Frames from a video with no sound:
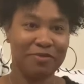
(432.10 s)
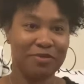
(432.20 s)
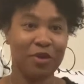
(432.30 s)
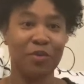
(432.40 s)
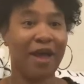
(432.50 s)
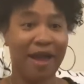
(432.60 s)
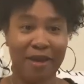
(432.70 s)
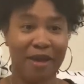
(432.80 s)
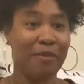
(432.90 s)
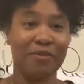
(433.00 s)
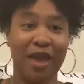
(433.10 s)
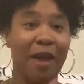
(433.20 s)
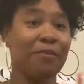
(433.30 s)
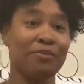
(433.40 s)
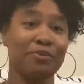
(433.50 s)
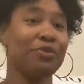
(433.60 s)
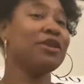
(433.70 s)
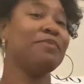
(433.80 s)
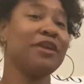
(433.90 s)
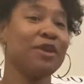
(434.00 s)
so I'm
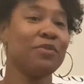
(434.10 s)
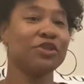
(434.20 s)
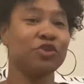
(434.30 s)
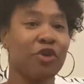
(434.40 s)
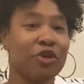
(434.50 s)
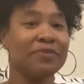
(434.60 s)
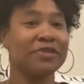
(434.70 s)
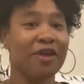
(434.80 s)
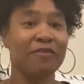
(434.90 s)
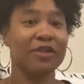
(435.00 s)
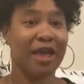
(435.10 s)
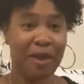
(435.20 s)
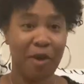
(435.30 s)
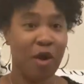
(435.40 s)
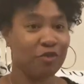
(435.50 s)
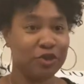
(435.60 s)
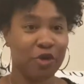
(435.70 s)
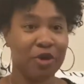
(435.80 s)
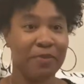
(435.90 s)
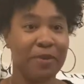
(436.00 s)
pretty big with the startup stuff because I have my own startup I'm